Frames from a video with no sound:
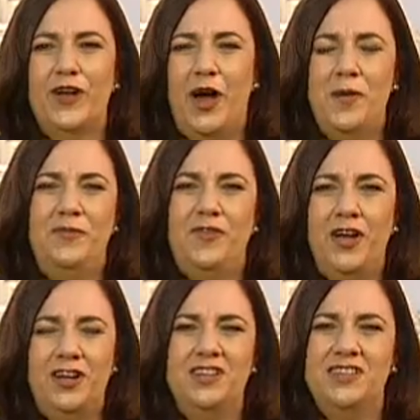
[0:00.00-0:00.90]
I'm
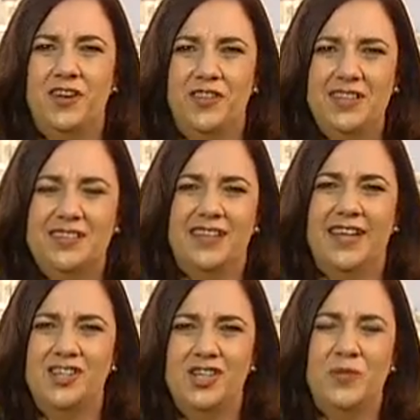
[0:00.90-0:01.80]
focused on this
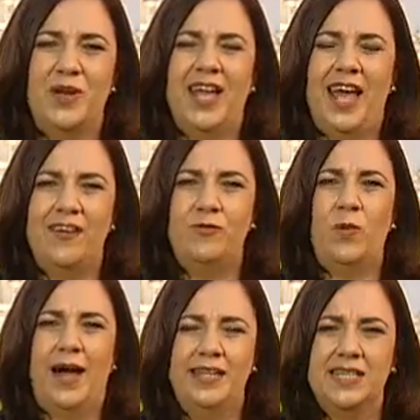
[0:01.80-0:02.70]
election. We have
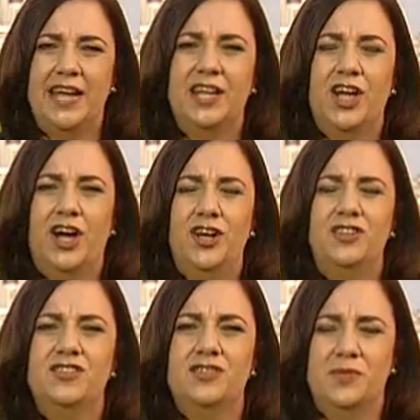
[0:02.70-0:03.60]
1 day to go
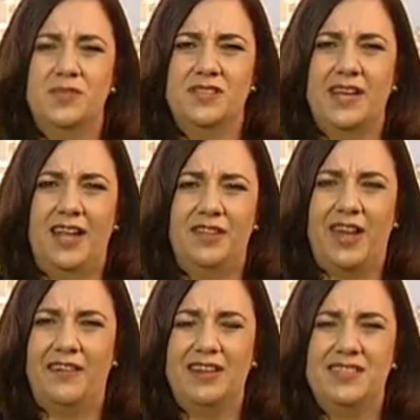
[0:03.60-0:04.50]
to stop the sale of
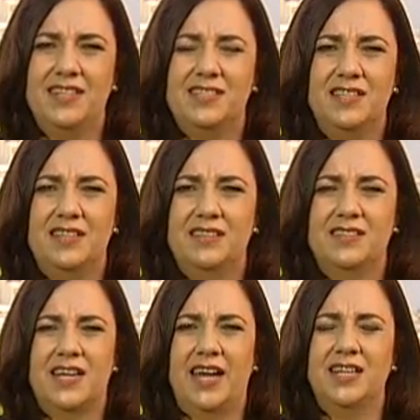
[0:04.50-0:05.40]
our assets in this
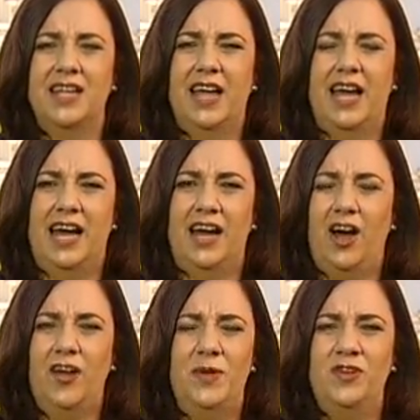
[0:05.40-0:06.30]
state.
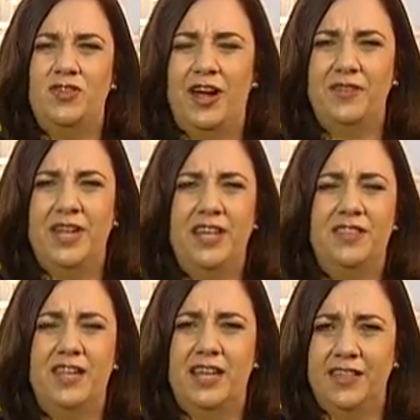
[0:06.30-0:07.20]
I've been travelling
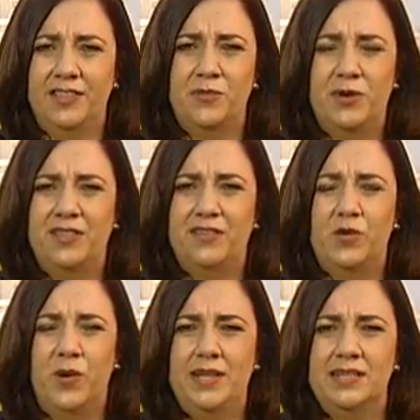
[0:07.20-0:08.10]
the length and breadth of
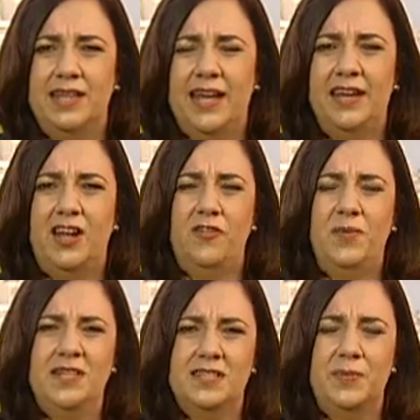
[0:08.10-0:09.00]
Queensland. I've
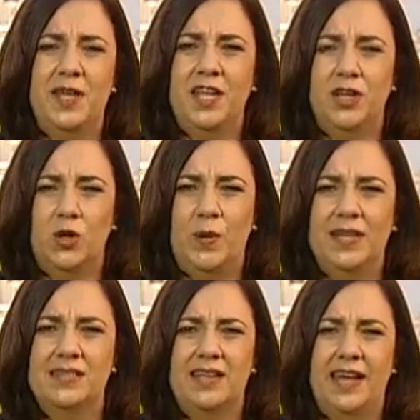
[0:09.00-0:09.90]
been speaking to
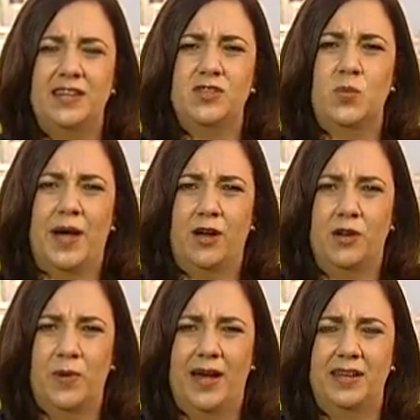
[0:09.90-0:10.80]
Queenslanders
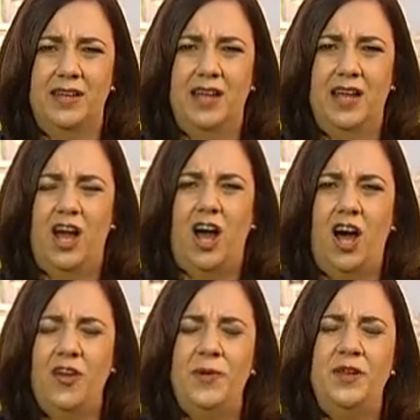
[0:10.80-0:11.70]
one-on-one.
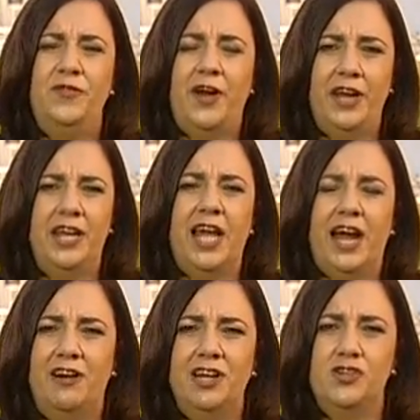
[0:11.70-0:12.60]
I've been very
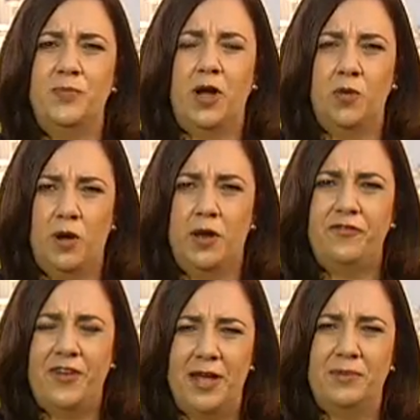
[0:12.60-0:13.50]
encouraged by what
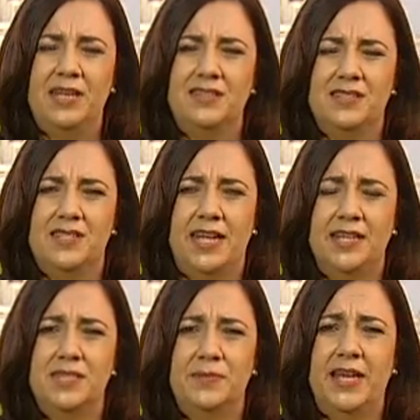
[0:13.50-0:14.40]
families are
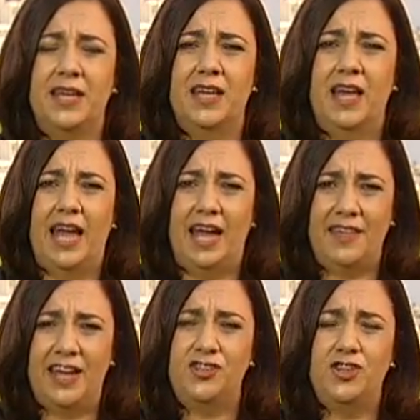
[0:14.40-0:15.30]
saying to me, and
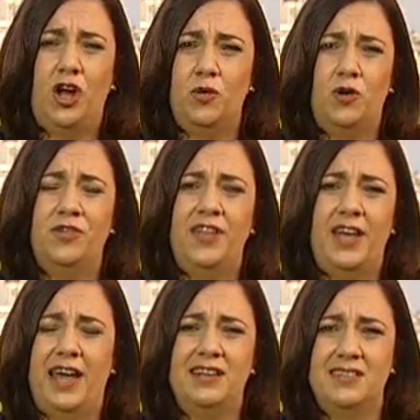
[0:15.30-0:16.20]
they do not want
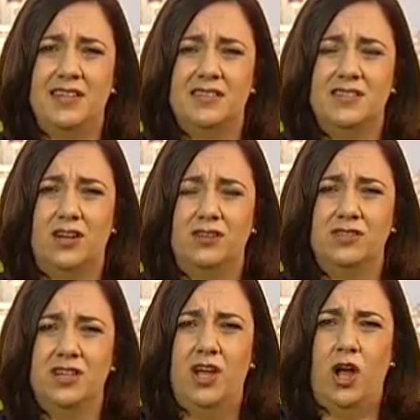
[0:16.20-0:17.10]
their assets sold.
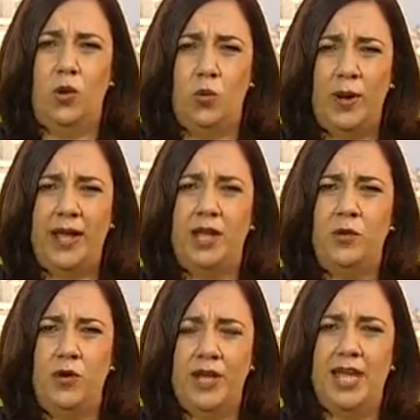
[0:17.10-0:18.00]
We
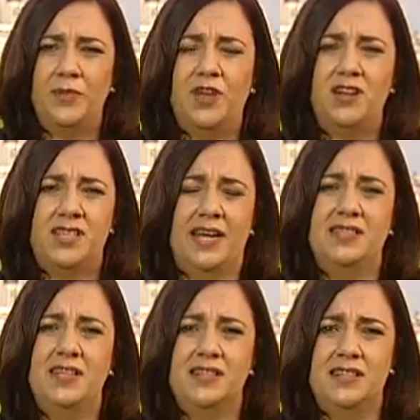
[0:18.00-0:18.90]
will keep those
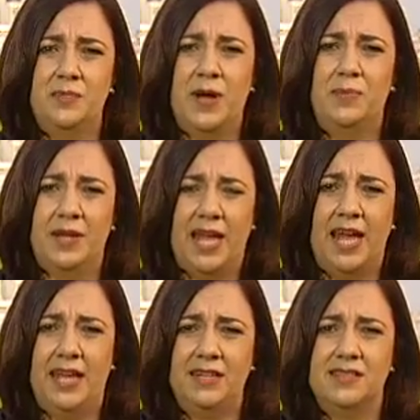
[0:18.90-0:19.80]
assets in public
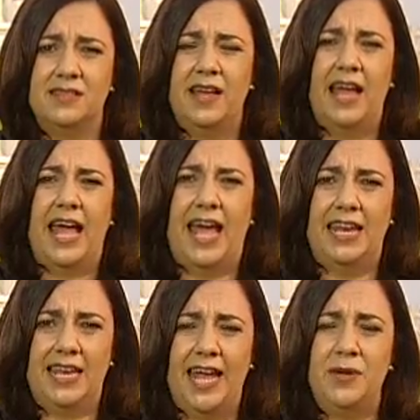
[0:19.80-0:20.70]
hands,
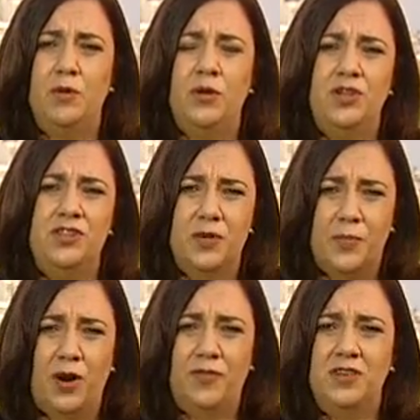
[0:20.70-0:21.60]
and Labor will use the
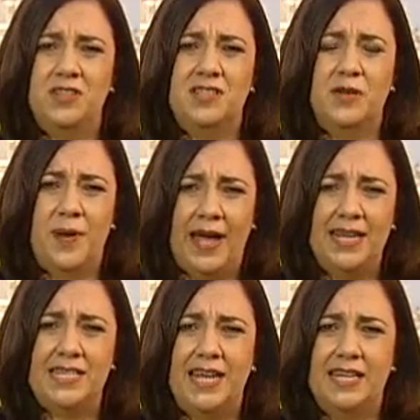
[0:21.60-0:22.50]
profits to
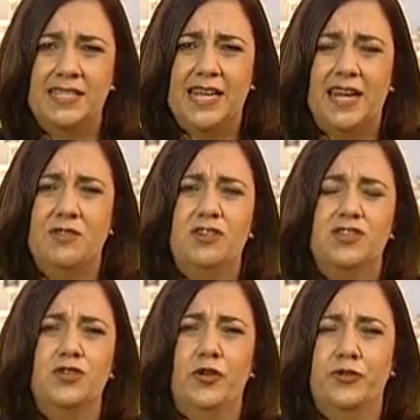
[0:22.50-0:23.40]
pay down debt and restore